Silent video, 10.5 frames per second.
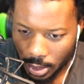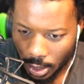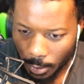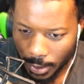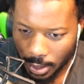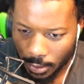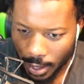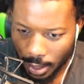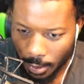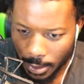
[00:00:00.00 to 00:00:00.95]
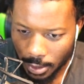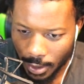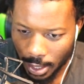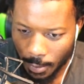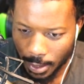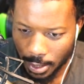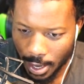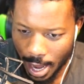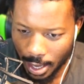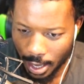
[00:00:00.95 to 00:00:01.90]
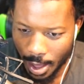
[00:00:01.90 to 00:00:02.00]
little bit to the right, a little bit to the right, a little bit to the right.
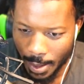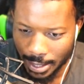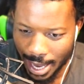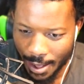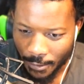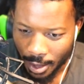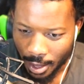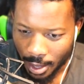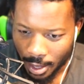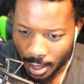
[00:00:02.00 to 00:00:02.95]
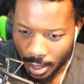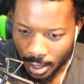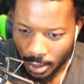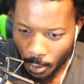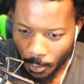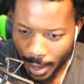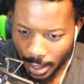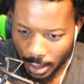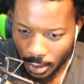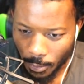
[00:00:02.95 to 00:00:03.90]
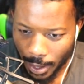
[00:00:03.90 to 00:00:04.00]
Oh, to the left. Don't panic.
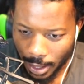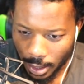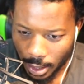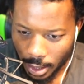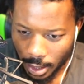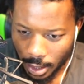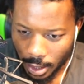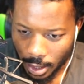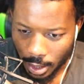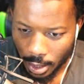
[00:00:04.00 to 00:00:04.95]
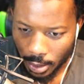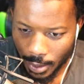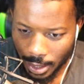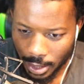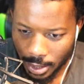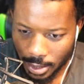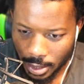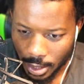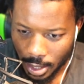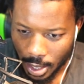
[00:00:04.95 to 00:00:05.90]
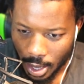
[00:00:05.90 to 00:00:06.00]
Don't panic. You got this.
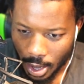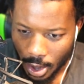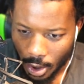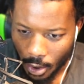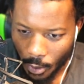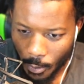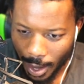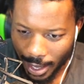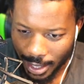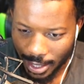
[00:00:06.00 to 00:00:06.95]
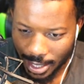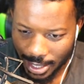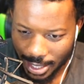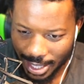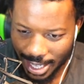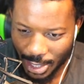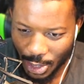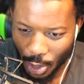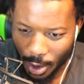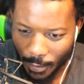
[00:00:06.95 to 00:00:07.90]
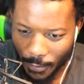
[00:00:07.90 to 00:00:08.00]
Oh my goodness. This
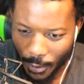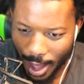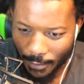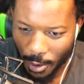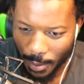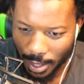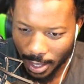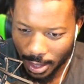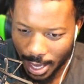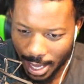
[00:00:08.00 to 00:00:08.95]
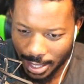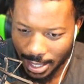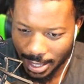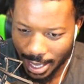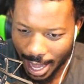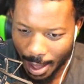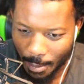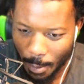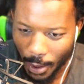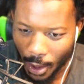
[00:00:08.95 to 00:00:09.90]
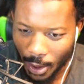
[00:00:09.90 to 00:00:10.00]
took forever, but the good thing is, is I am a
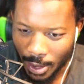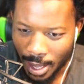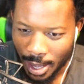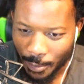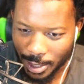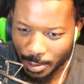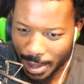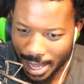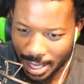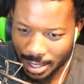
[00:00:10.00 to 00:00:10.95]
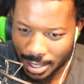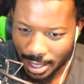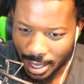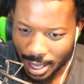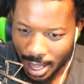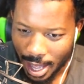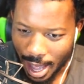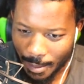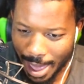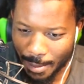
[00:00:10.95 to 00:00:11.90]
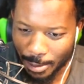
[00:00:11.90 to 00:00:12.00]
ball, which means I'm
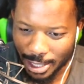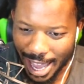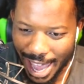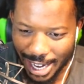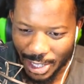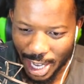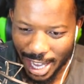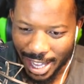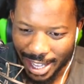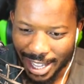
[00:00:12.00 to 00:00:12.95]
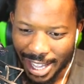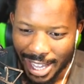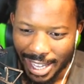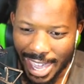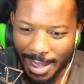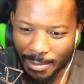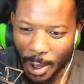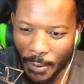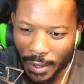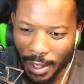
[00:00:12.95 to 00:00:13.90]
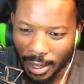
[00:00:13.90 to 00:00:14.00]
able to actually keep
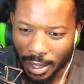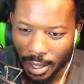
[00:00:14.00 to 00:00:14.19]
moving.